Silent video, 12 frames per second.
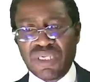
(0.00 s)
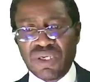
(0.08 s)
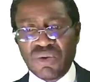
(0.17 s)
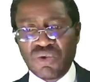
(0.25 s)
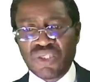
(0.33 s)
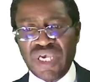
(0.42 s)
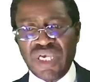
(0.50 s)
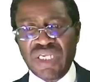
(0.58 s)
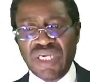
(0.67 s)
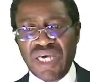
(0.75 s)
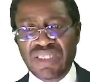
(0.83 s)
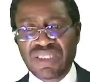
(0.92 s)
Hussein
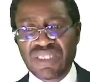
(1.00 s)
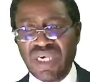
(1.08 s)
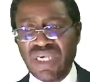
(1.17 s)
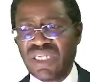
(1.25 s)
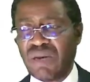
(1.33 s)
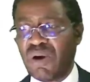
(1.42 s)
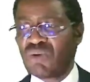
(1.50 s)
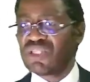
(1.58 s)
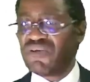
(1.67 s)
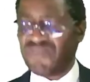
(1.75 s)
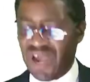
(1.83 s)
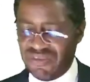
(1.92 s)
has said about the
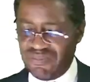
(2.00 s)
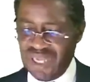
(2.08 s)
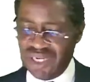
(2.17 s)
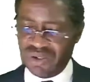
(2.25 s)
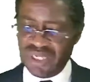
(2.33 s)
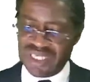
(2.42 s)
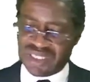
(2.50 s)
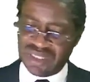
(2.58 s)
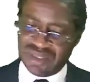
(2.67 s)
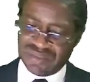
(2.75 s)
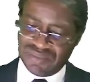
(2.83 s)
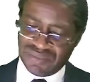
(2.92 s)
5 million. Listen,